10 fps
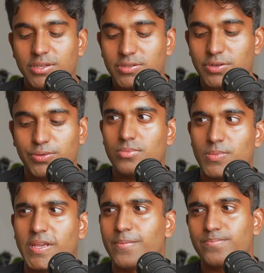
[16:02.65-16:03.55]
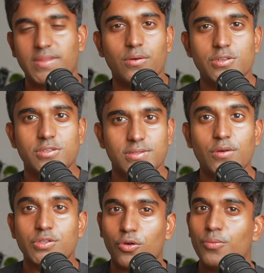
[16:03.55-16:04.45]
So yeah, that
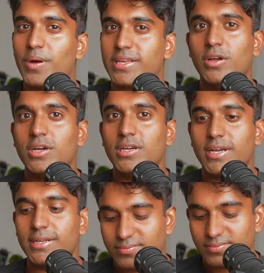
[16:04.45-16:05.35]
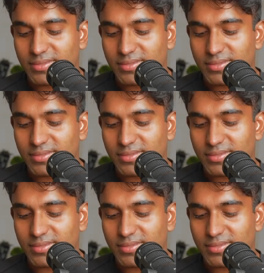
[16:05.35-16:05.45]
was all my gear, and that's